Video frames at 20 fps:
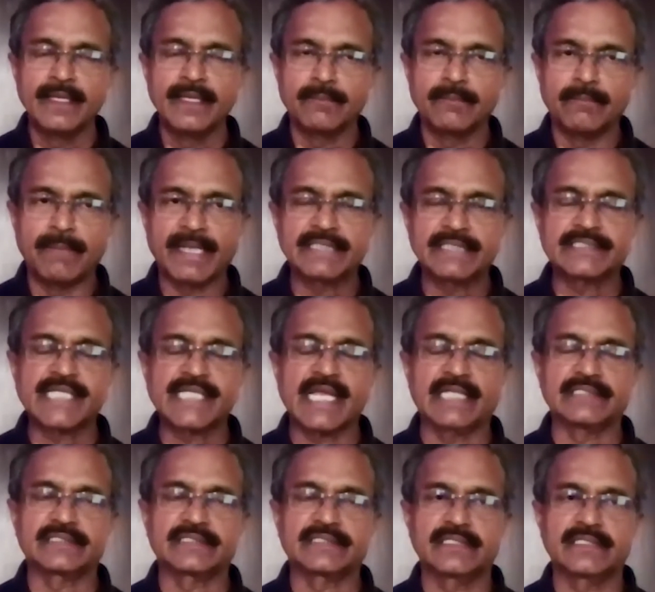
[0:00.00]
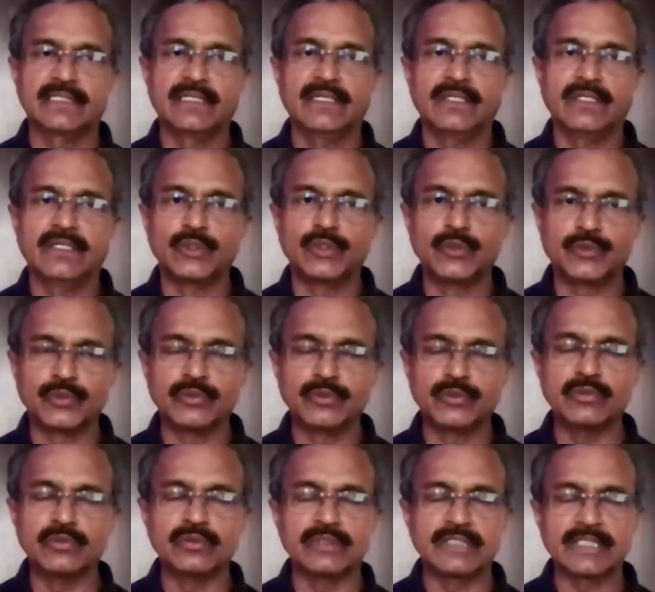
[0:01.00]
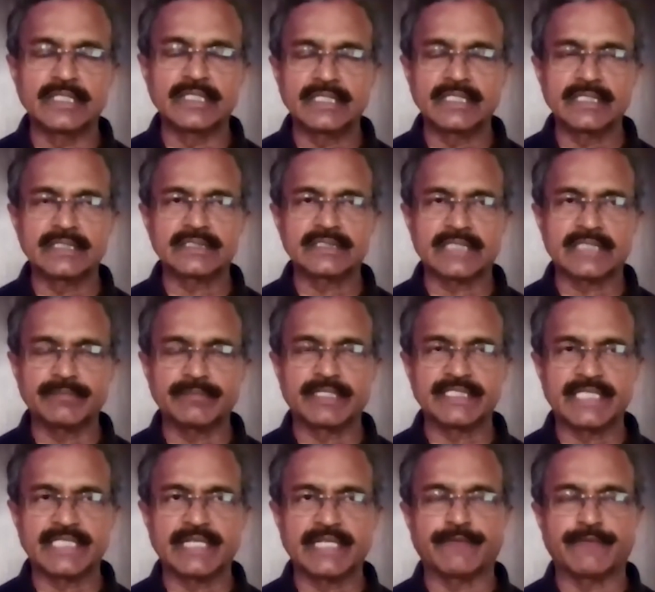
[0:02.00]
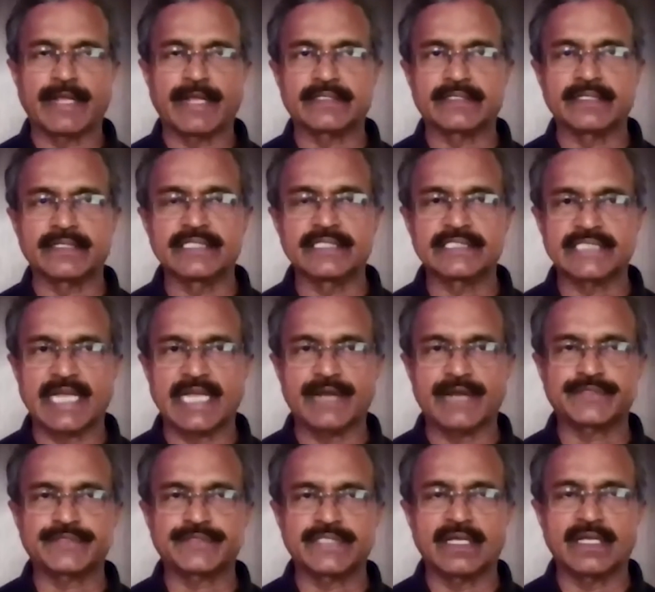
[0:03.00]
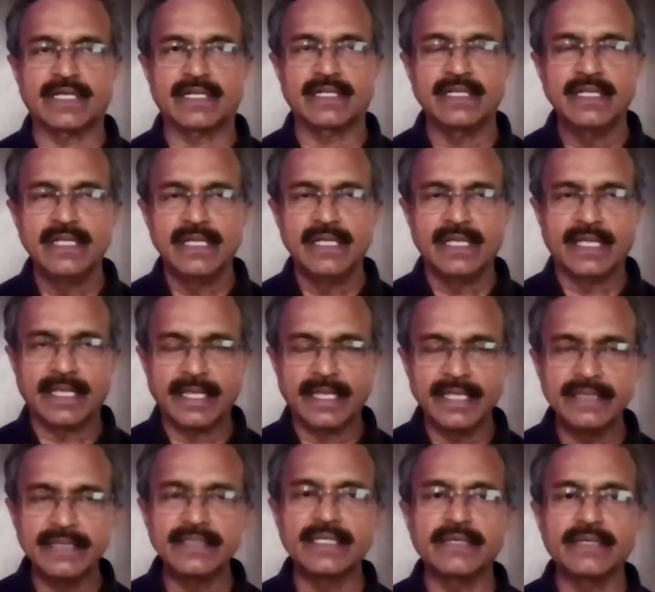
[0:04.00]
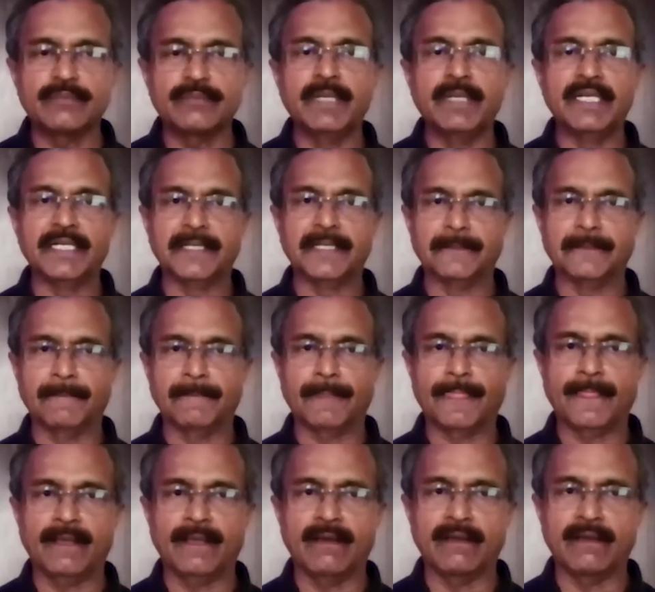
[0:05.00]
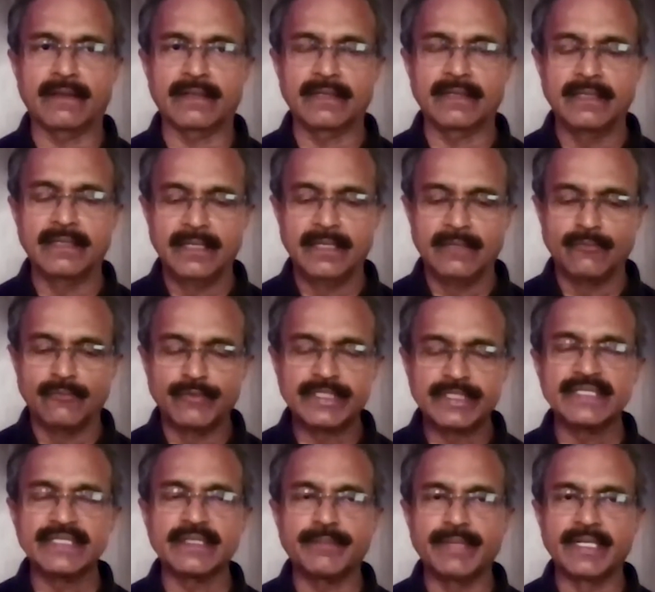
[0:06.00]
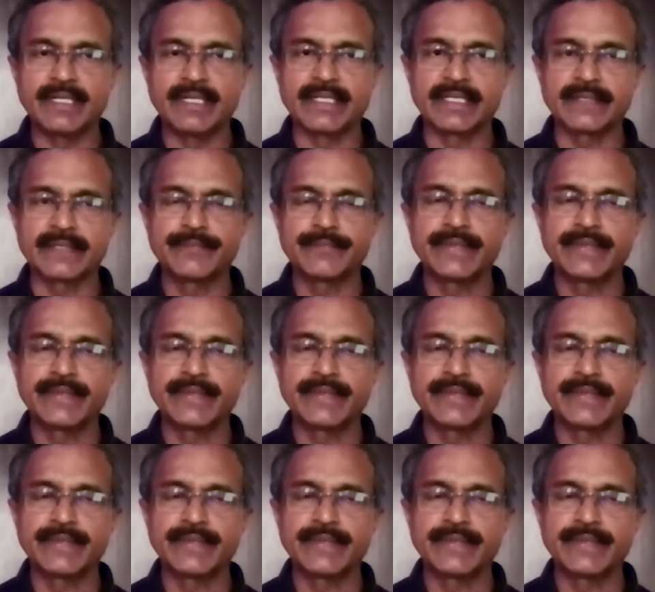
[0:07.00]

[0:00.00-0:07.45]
By chance, due to some design factor, the shafts are in the building or within the building.